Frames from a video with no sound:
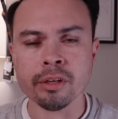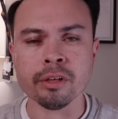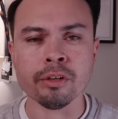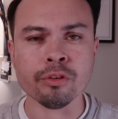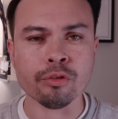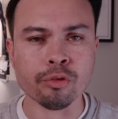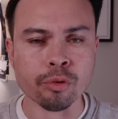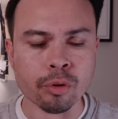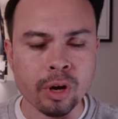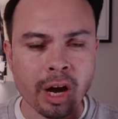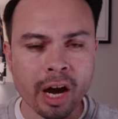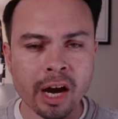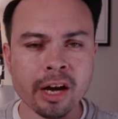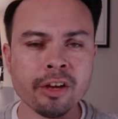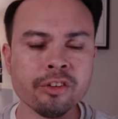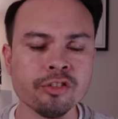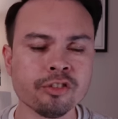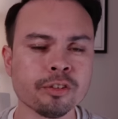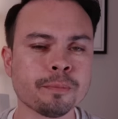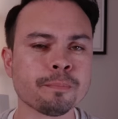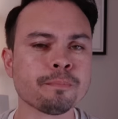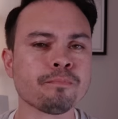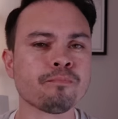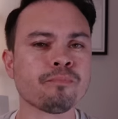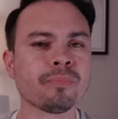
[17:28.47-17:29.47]
So
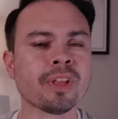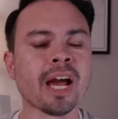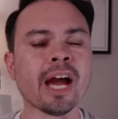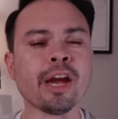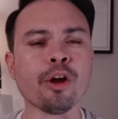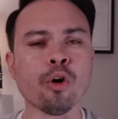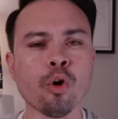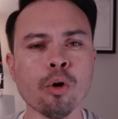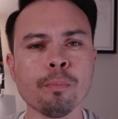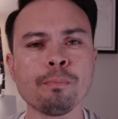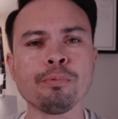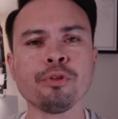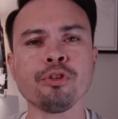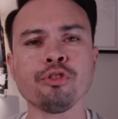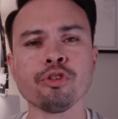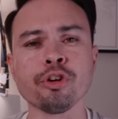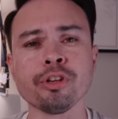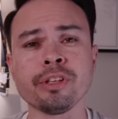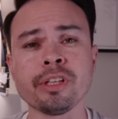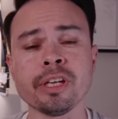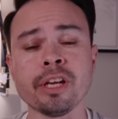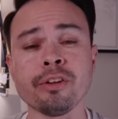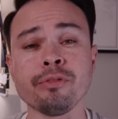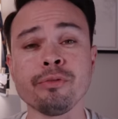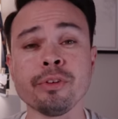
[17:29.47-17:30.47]
guys, I hope you
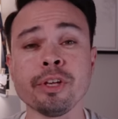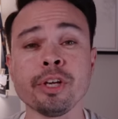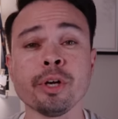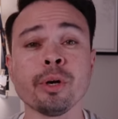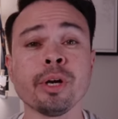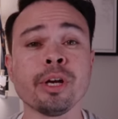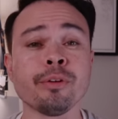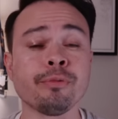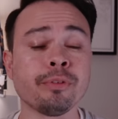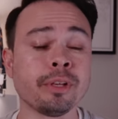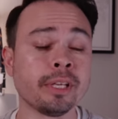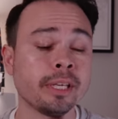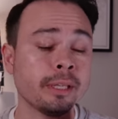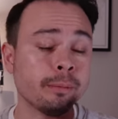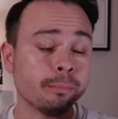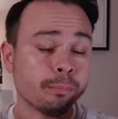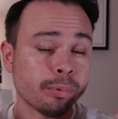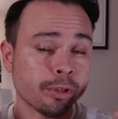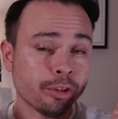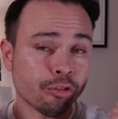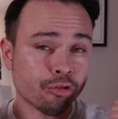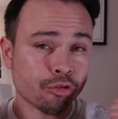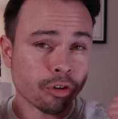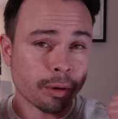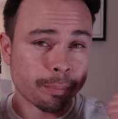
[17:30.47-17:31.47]
enjoyed today's video. If you did,
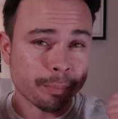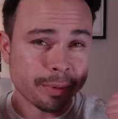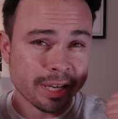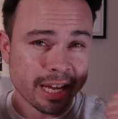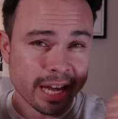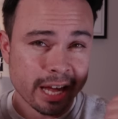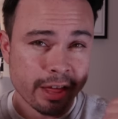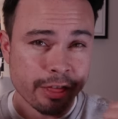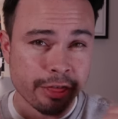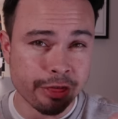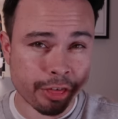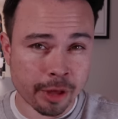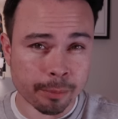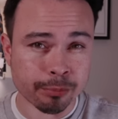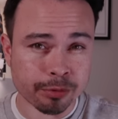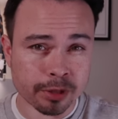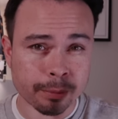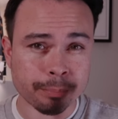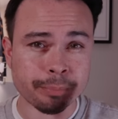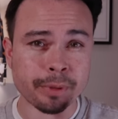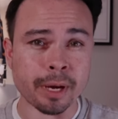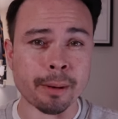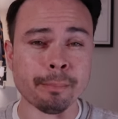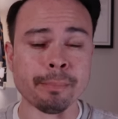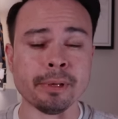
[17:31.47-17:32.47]
please drop me a thumbs
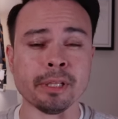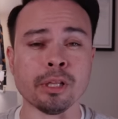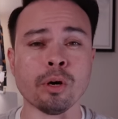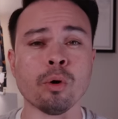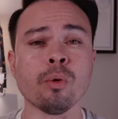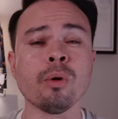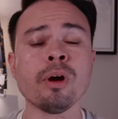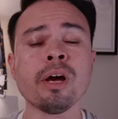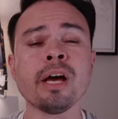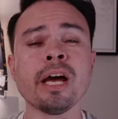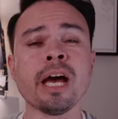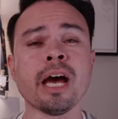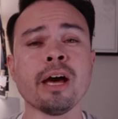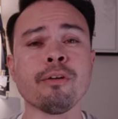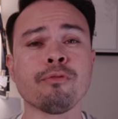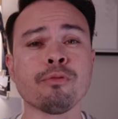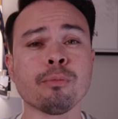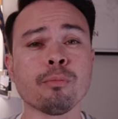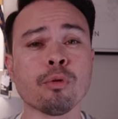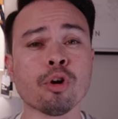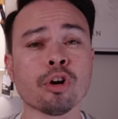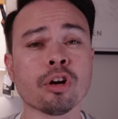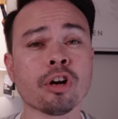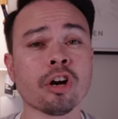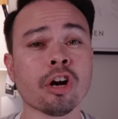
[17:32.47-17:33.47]
up down below. And for
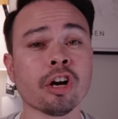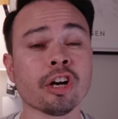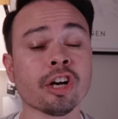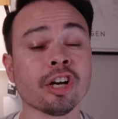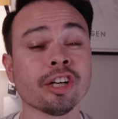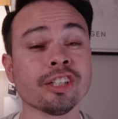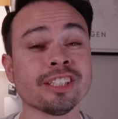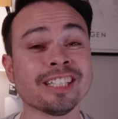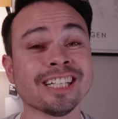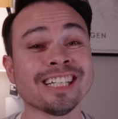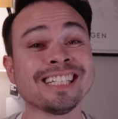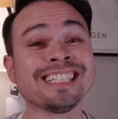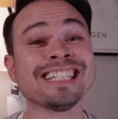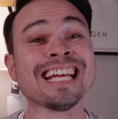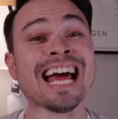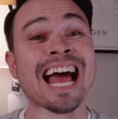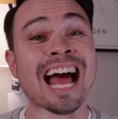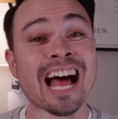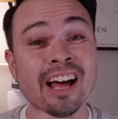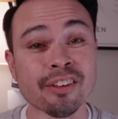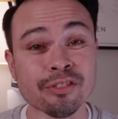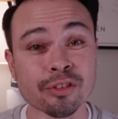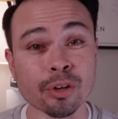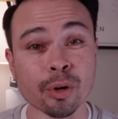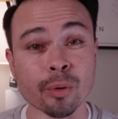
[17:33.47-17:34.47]
more car content,
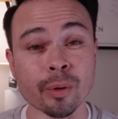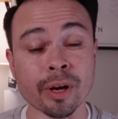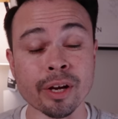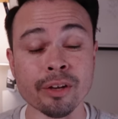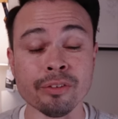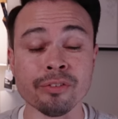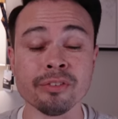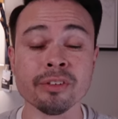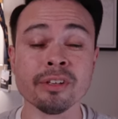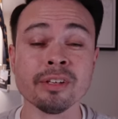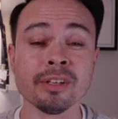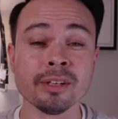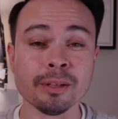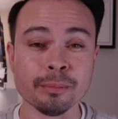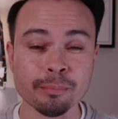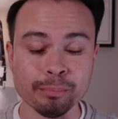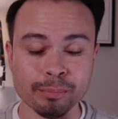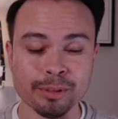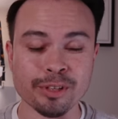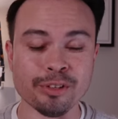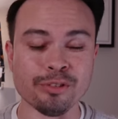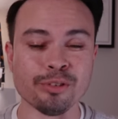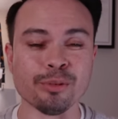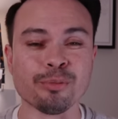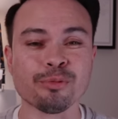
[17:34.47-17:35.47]
as always,
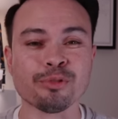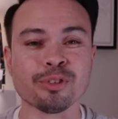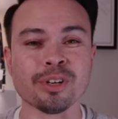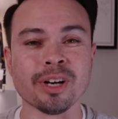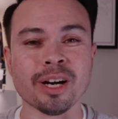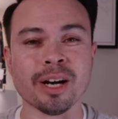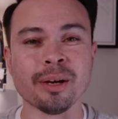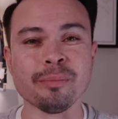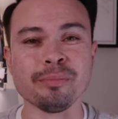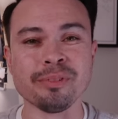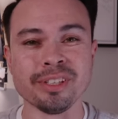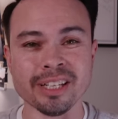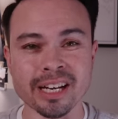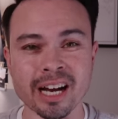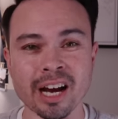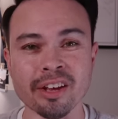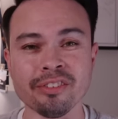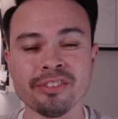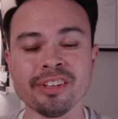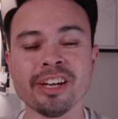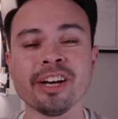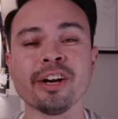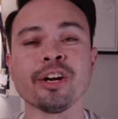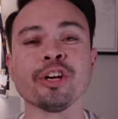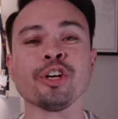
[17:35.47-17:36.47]
please subscribe. See you guys
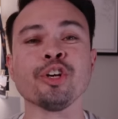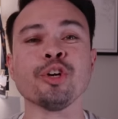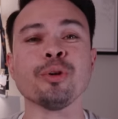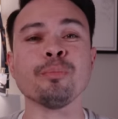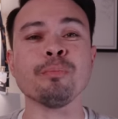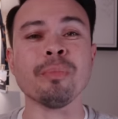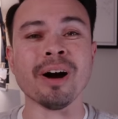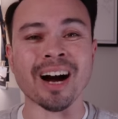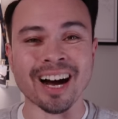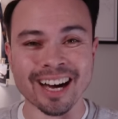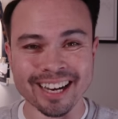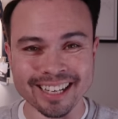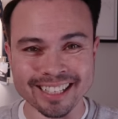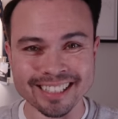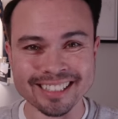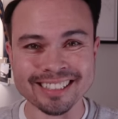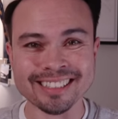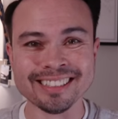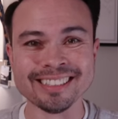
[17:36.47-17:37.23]
later and goodbye.